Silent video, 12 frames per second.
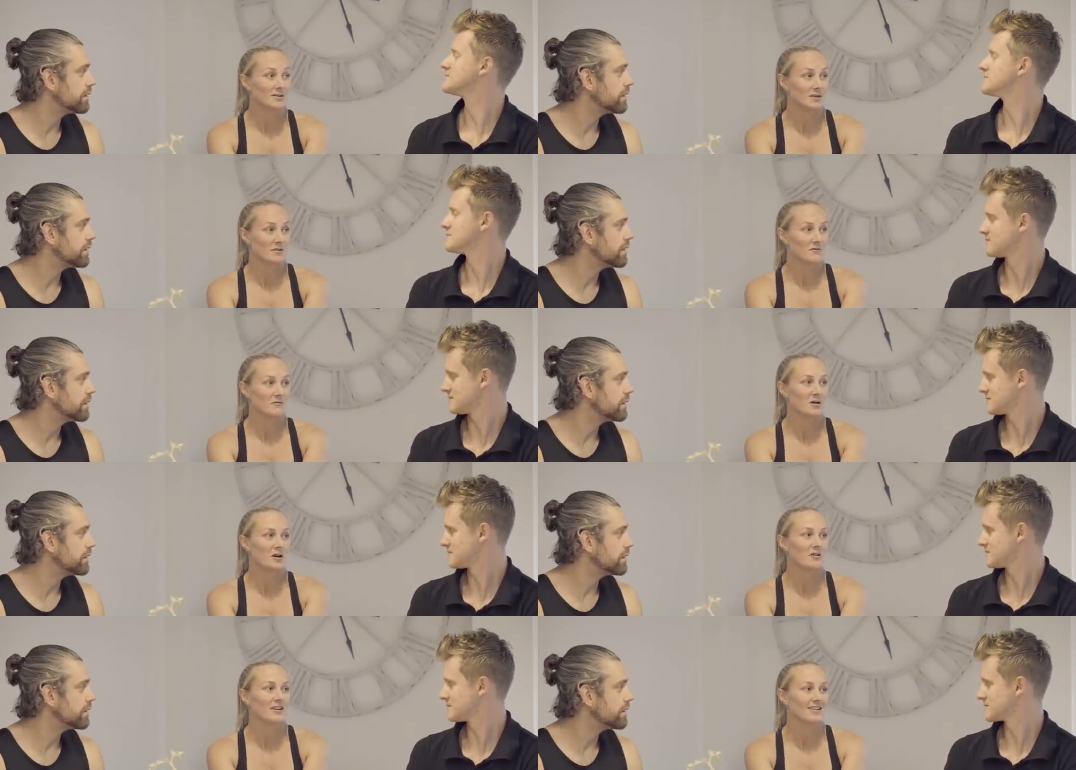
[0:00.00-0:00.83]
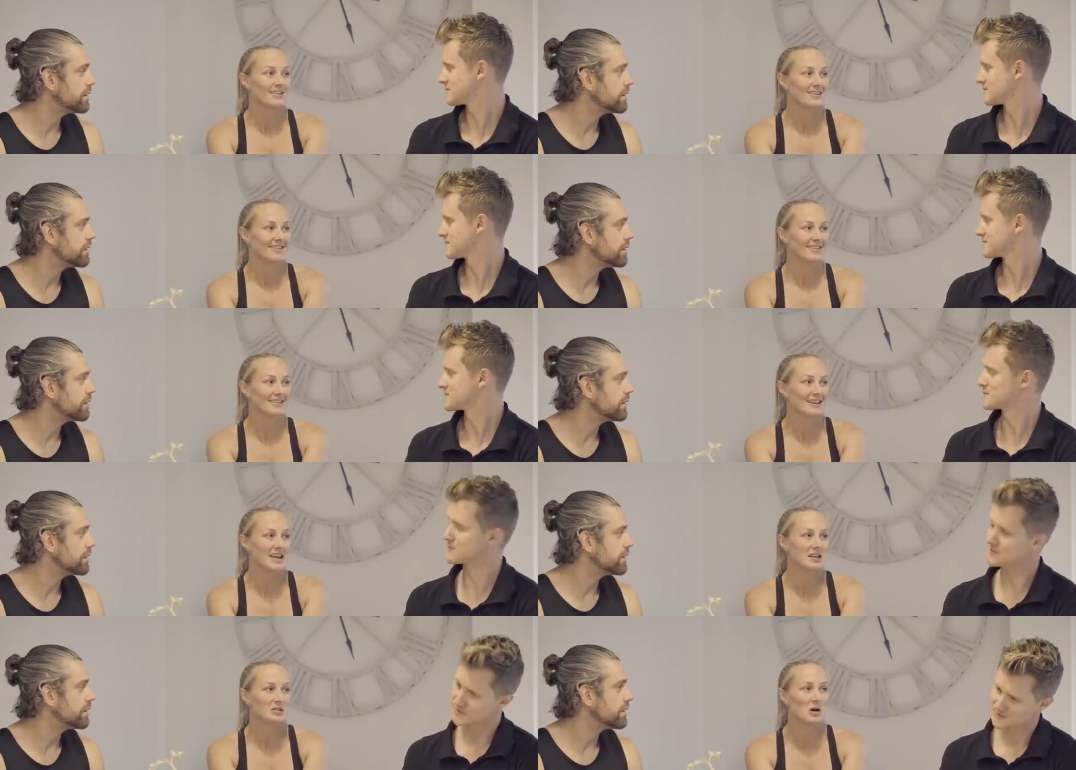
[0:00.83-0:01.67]
Speaker 1: So from going
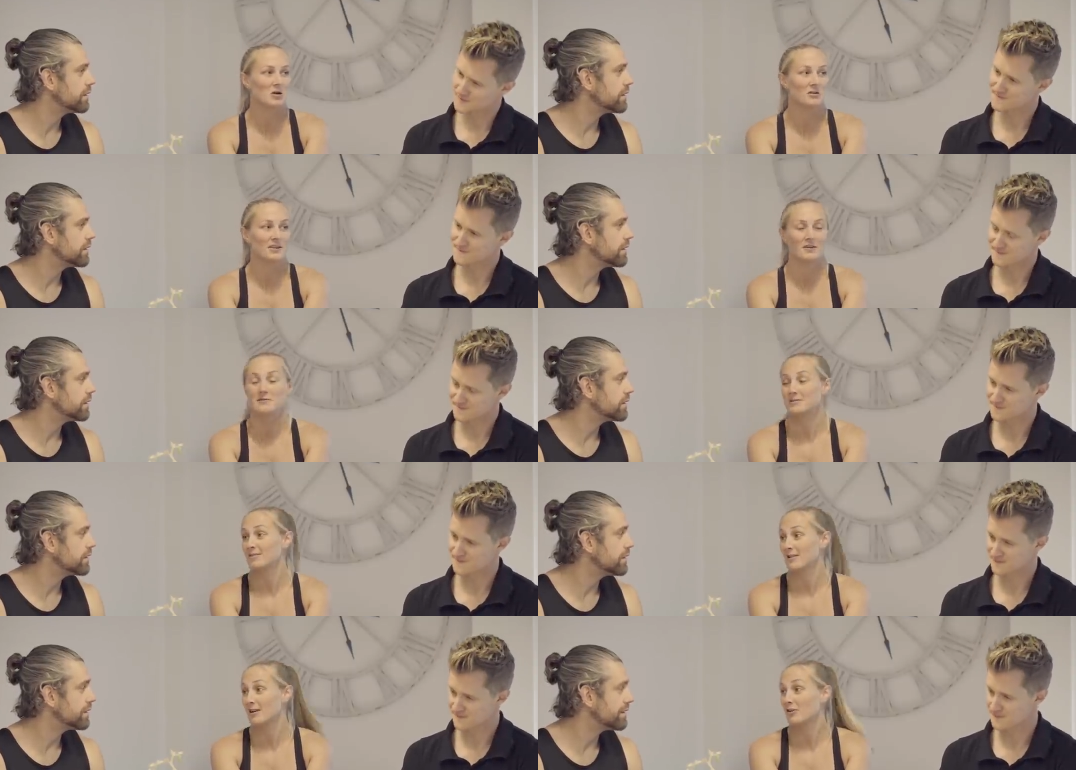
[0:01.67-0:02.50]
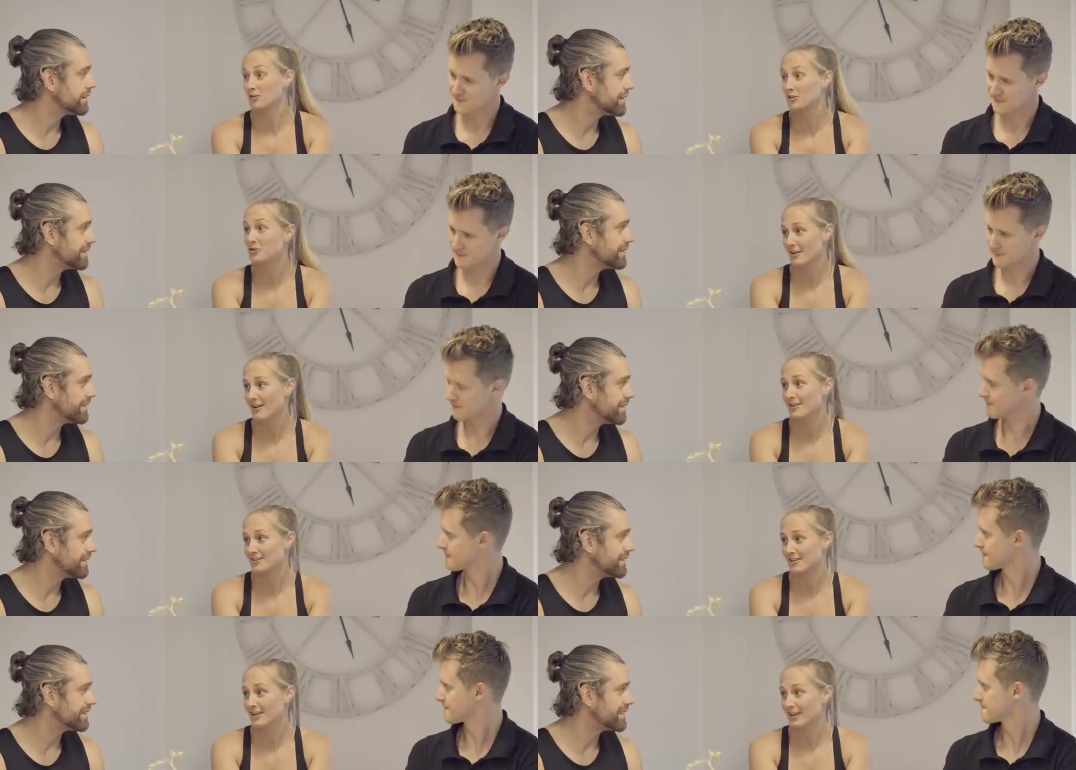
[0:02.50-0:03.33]
getting told that there was a good
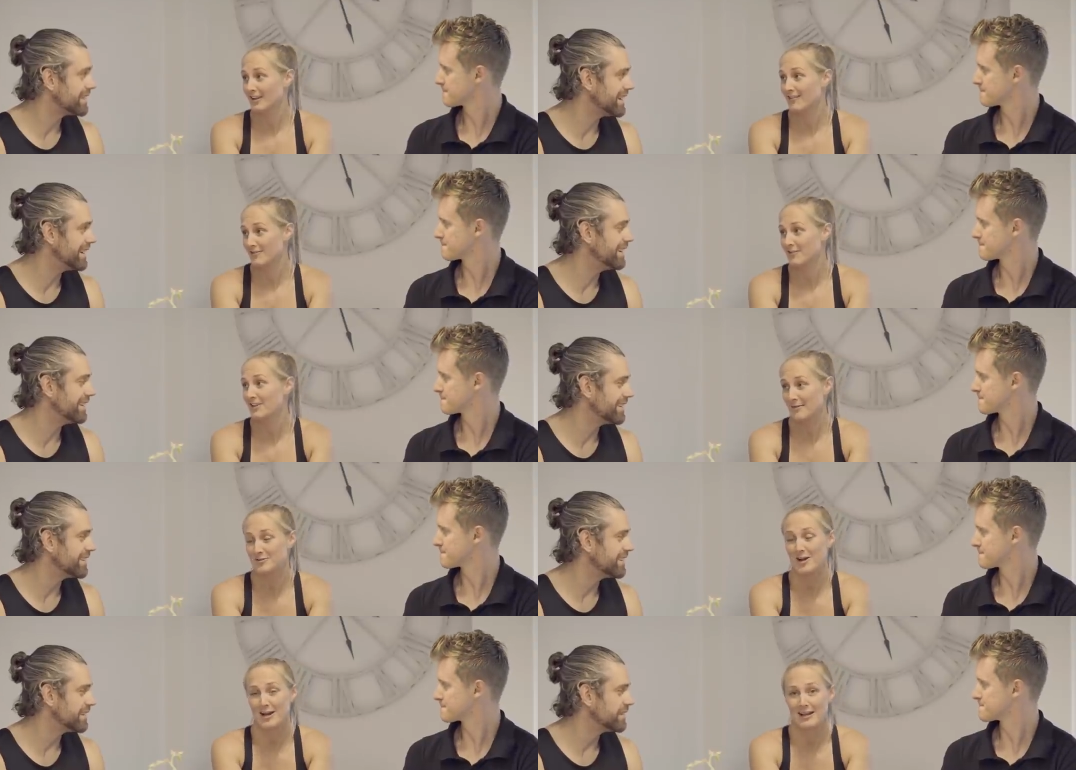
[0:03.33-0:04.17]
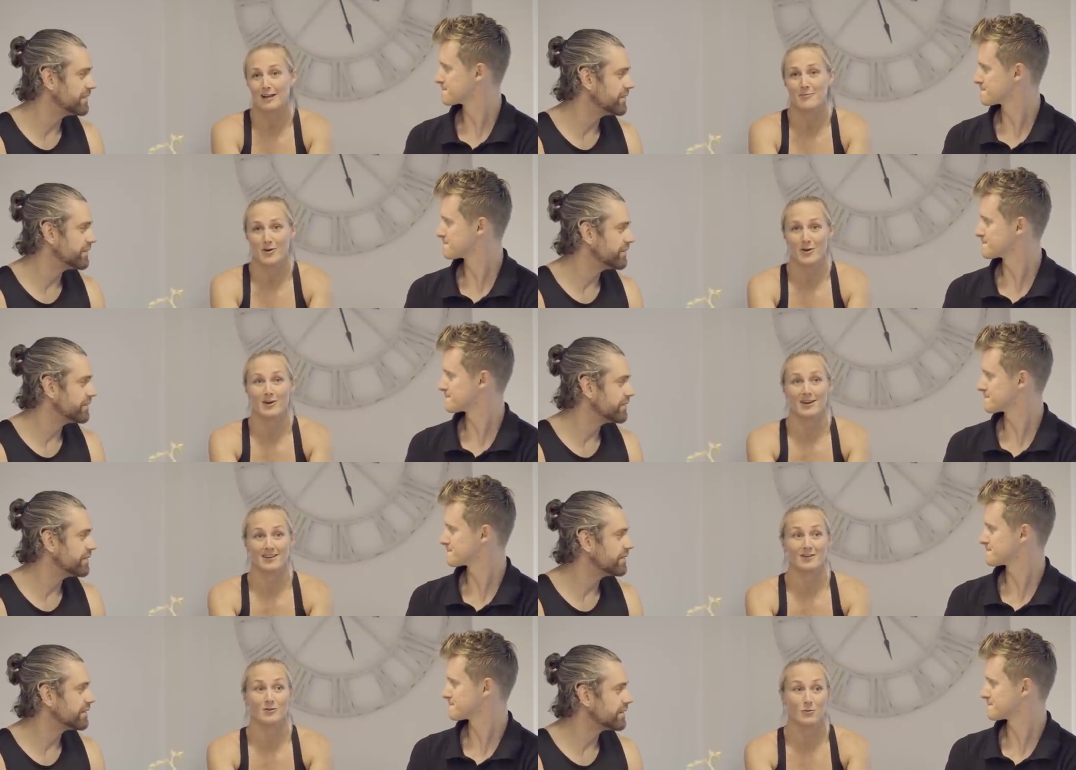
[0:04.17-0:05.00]
chance that if yeah. you kept training that boat
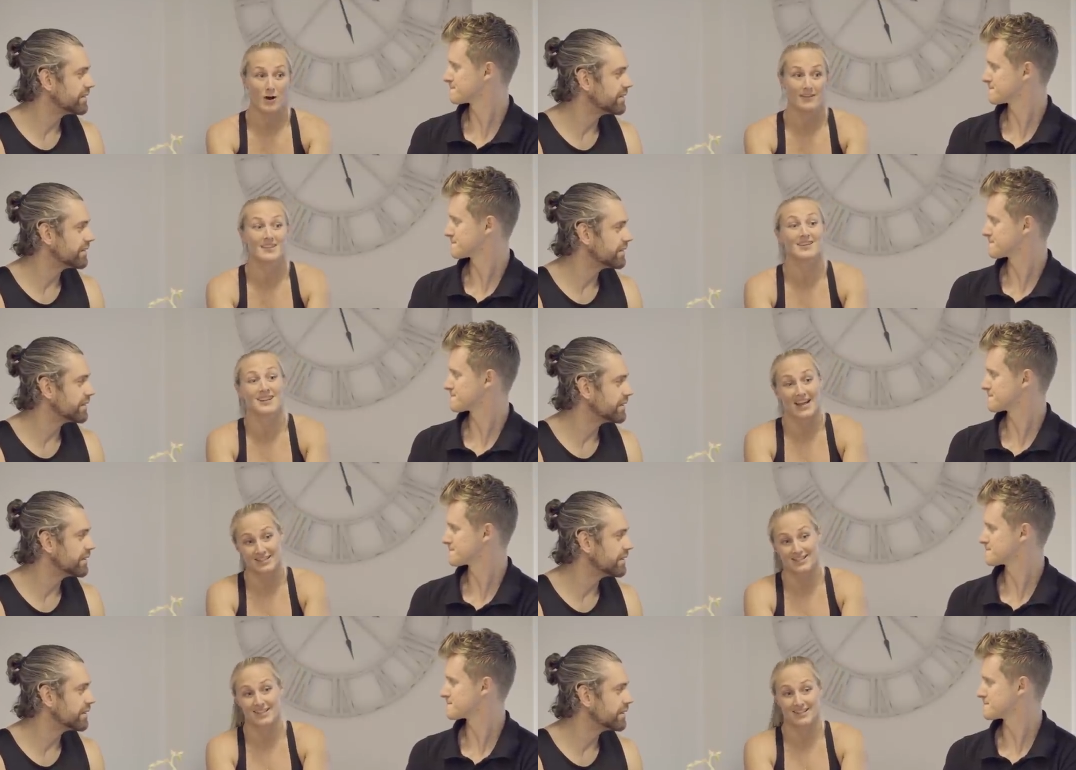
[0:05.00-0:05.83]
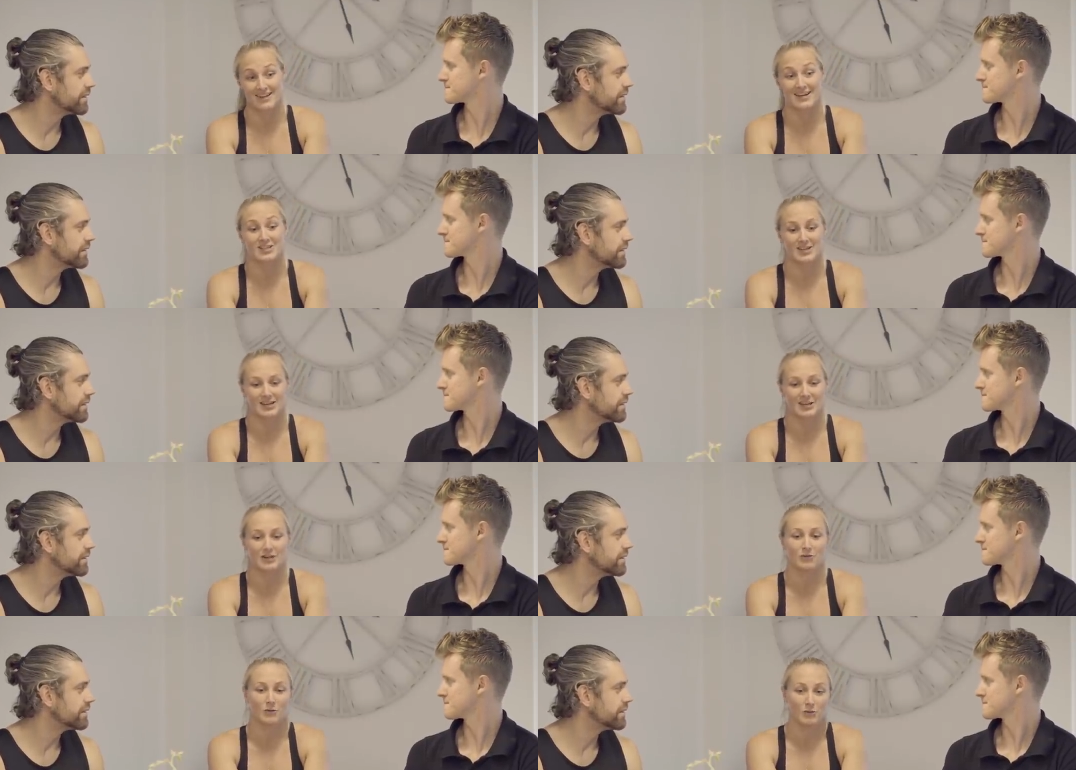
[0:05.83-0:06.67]
and you won the selections the next
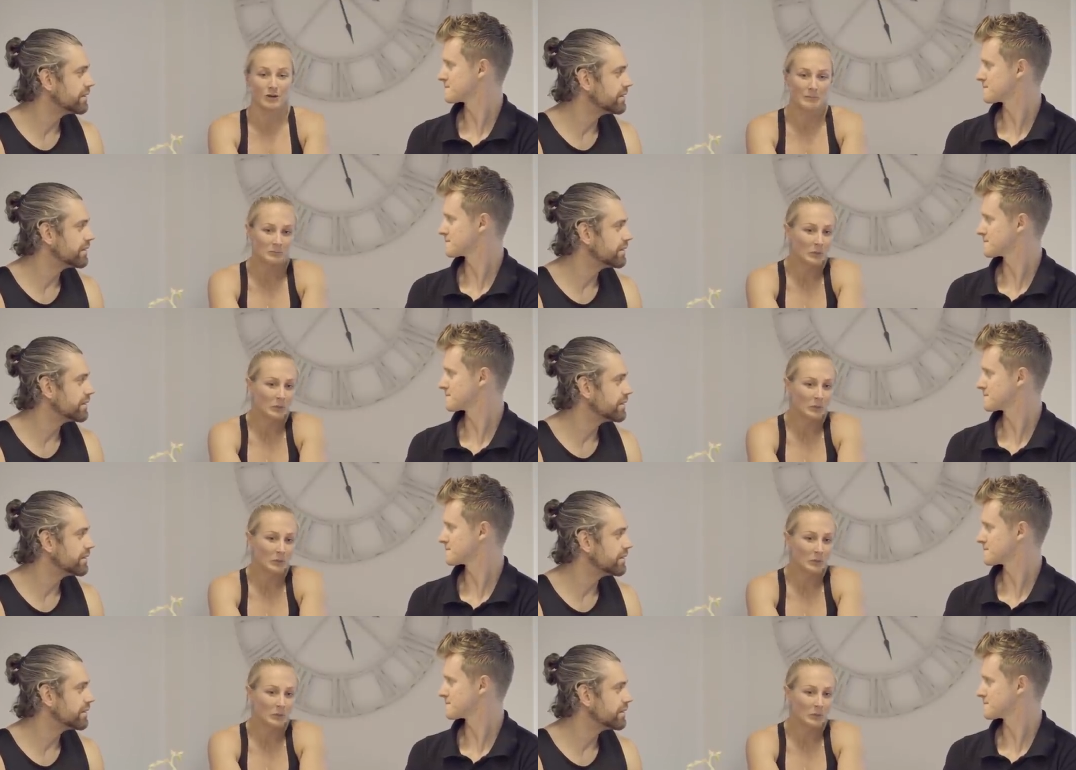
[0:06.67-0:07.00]
year, you